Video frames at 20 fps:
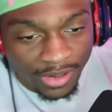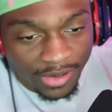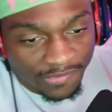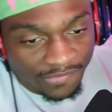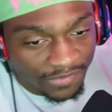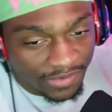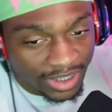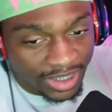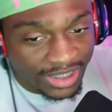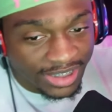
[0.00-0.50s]

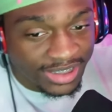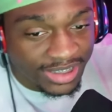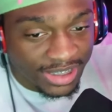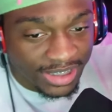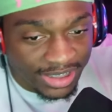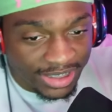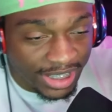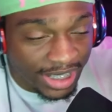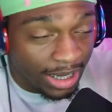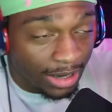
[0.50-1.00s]
Fuck is
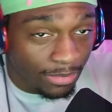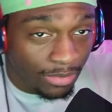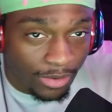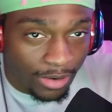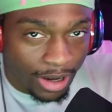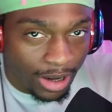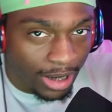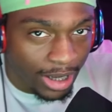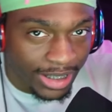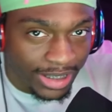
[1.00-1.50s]
this? Yeah, bro.
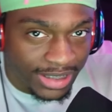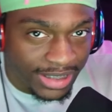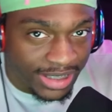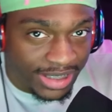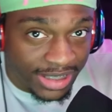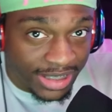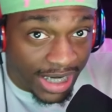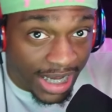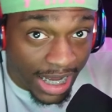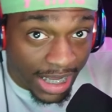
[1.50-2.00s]
Uh, is
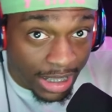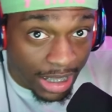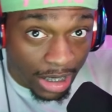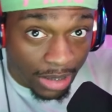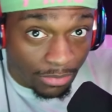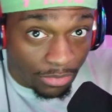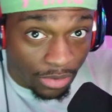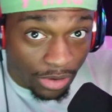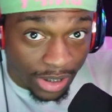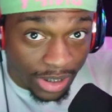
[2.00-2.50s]
this not
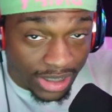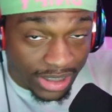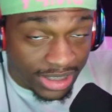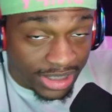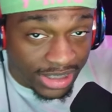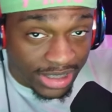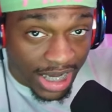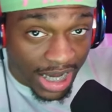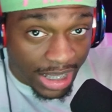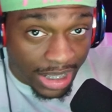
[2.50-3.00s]
young boy? This
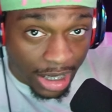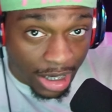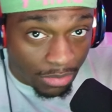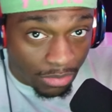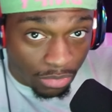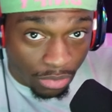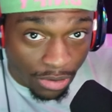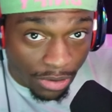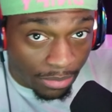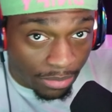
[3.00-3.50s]
is not young
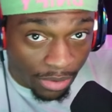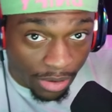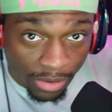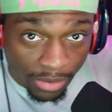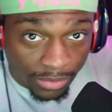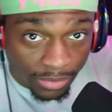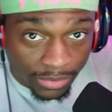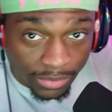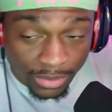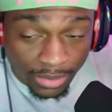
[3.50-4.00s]
boy,
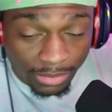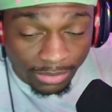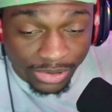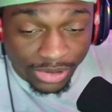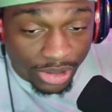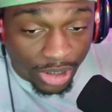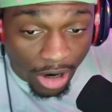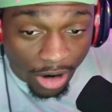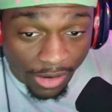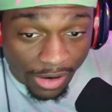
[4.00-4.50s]
bro. I'm
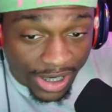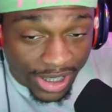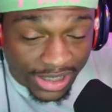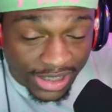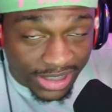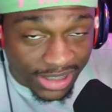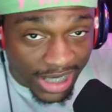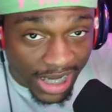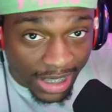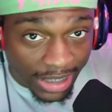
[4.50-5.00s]
sorry, this
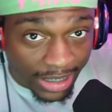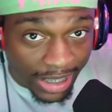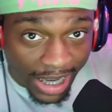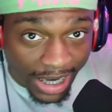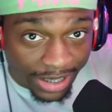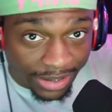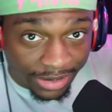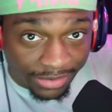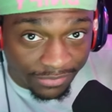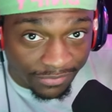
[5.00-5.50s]
is not
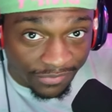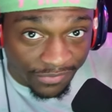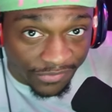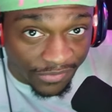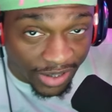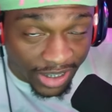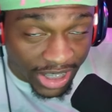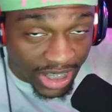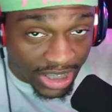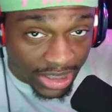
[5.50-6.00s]
that
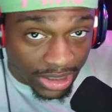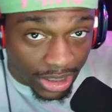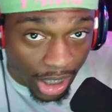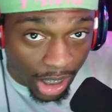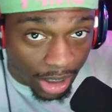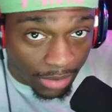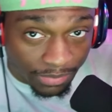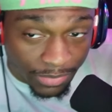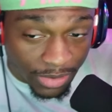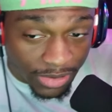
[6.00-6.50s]
fucking
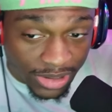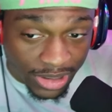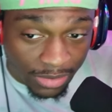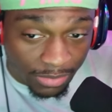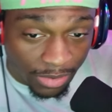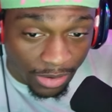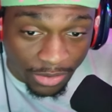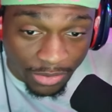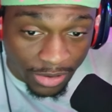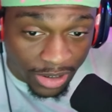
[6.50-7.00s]
Doug music,
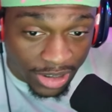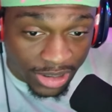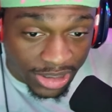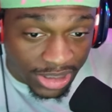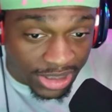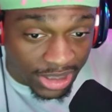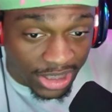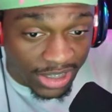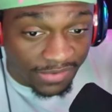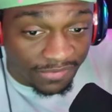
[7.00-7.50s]
bro. You can
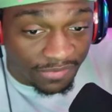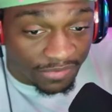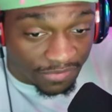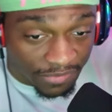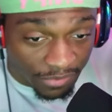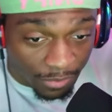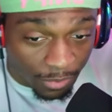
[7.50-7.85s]
just leave if you